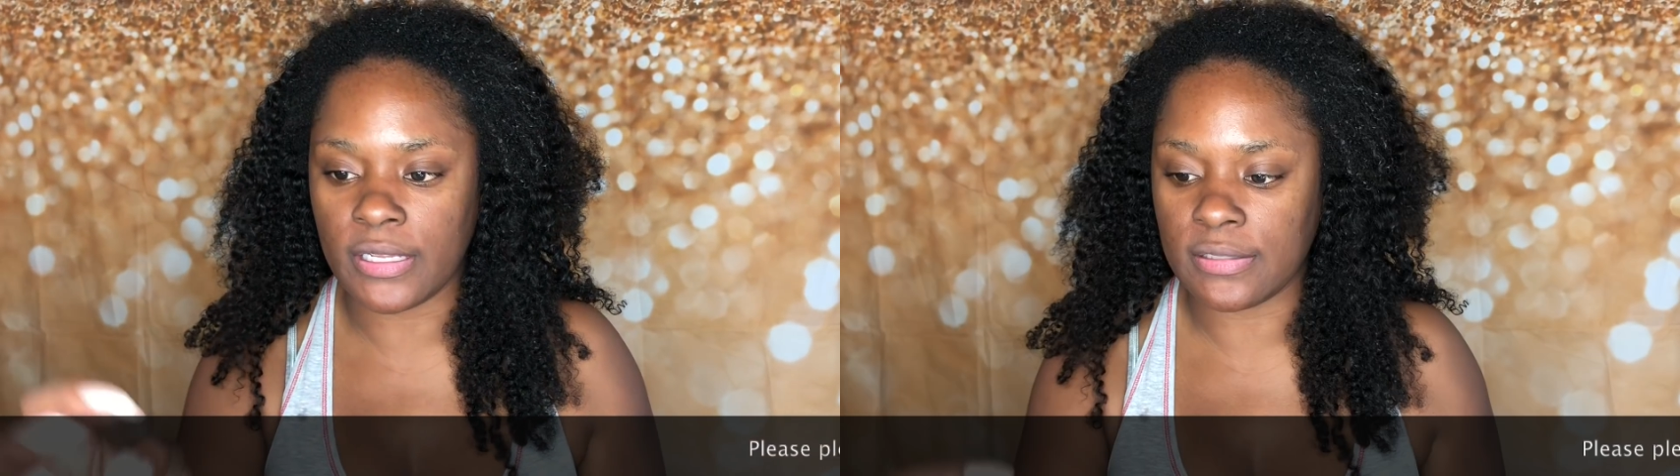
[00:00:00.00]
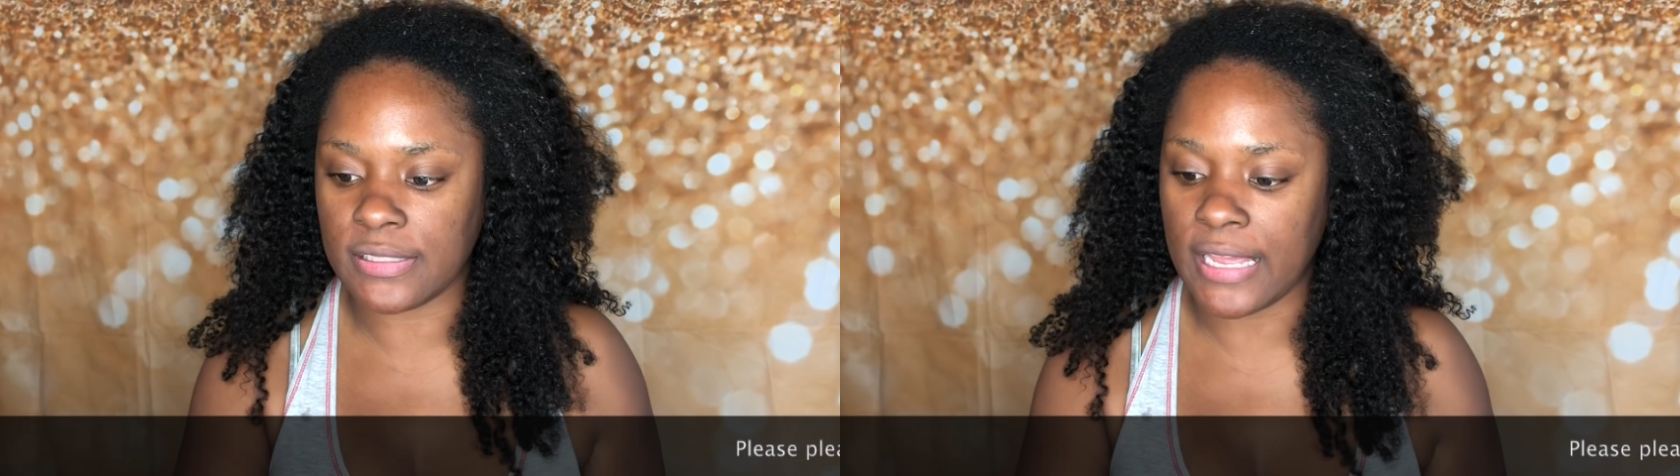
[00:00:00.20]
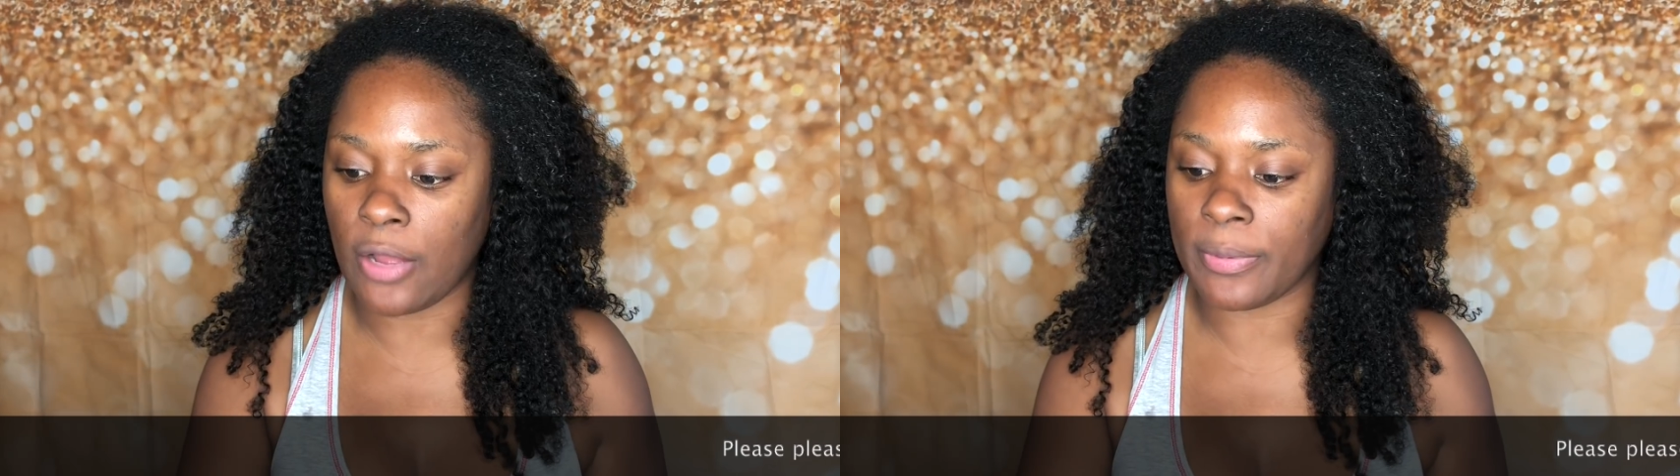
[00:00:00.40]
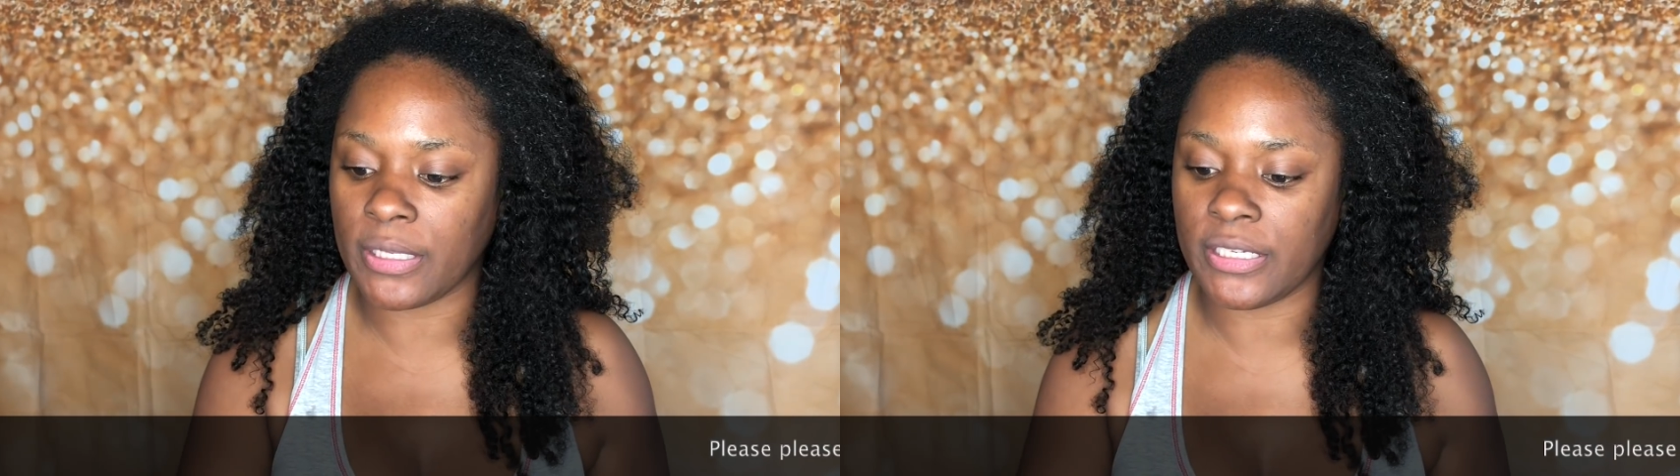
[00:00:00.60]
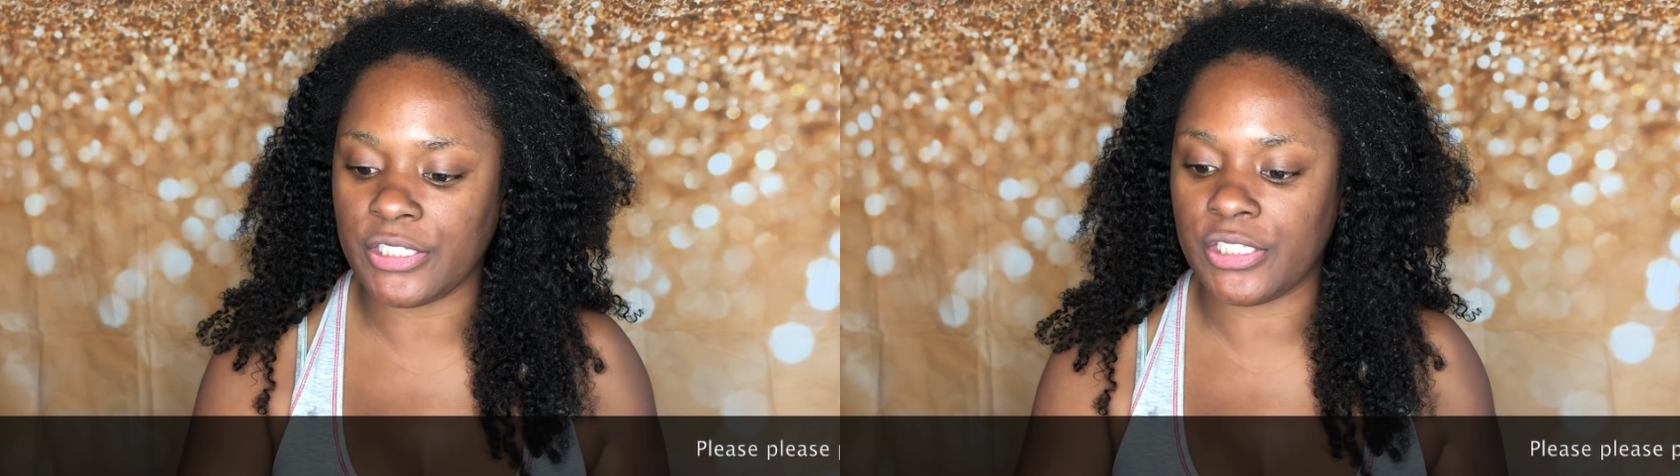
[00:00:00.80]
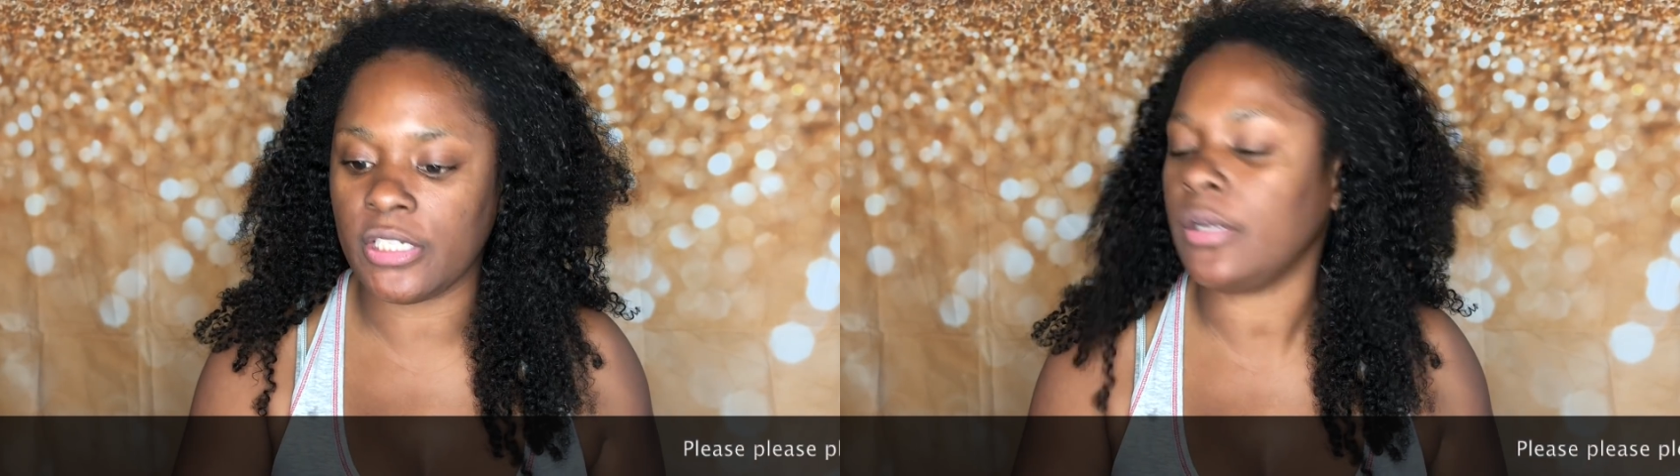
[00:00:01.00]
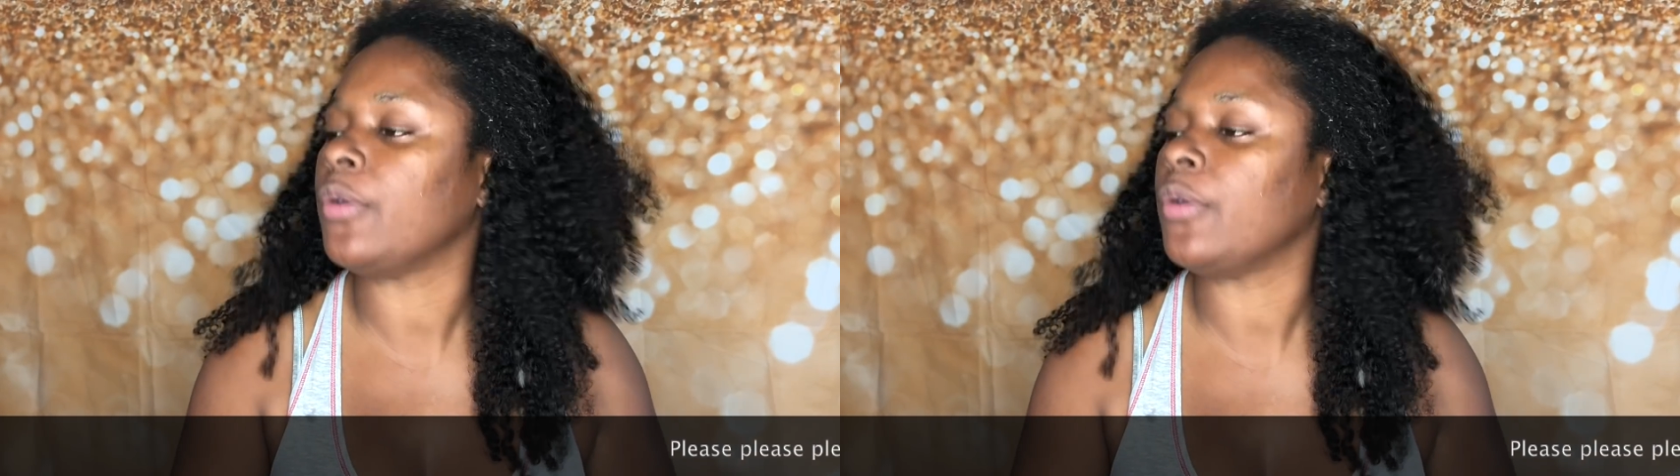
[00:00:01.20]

and scalp conditioner,